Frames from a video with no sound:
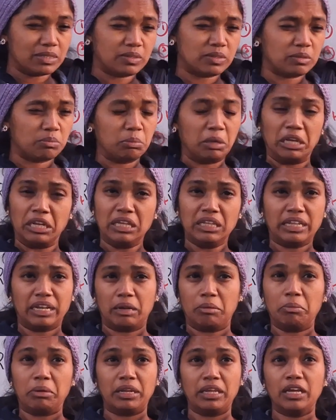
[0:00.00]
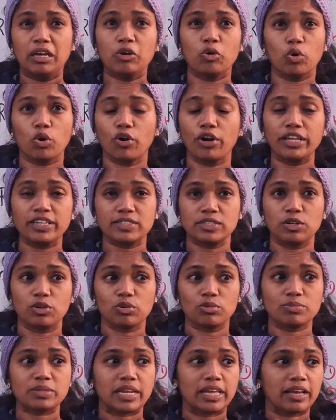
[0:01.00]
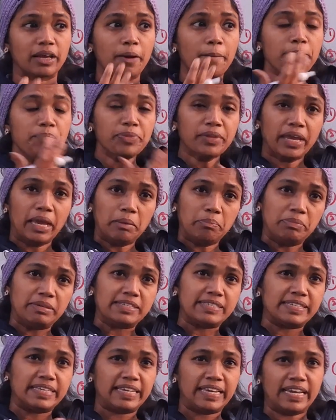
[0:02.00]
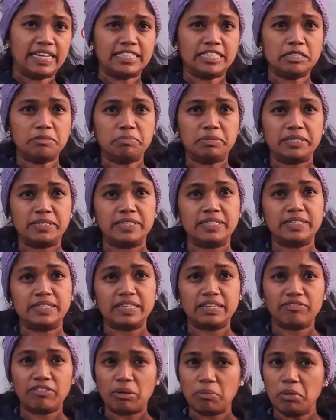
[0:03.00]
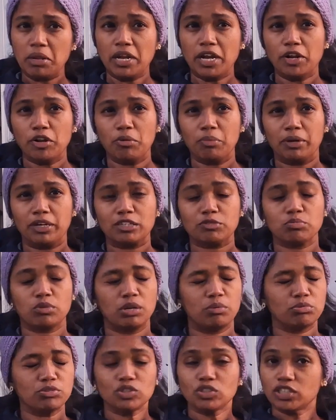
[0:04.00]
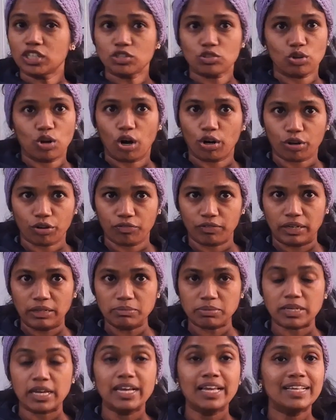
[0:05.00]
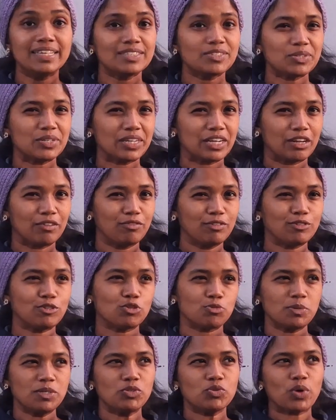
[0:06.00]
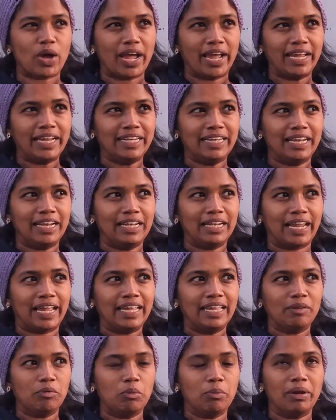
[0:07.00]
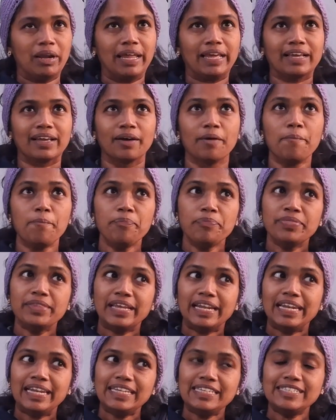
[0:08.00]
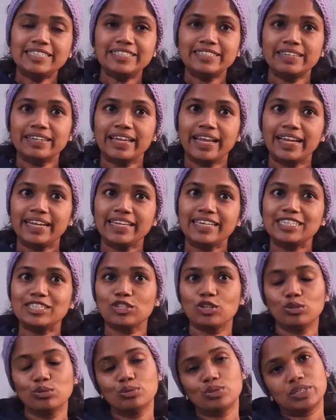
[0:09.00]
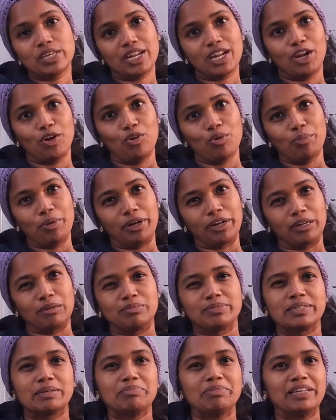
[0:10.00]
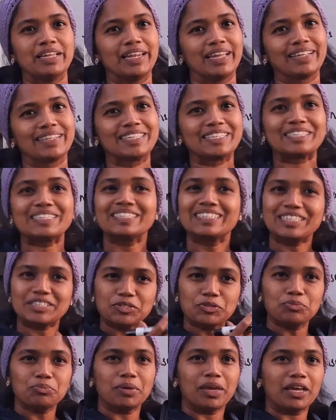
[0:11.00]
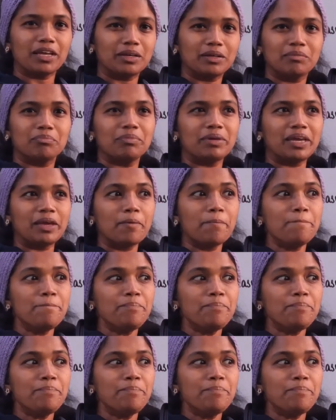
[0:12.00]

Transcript: there are many colonic syndromes like APC, HNPCC, familial adenomatous polyposis. There's a lot of names, so it confuses me. So I remember the Lynch ladies lose their endometrium, something like this, just to make me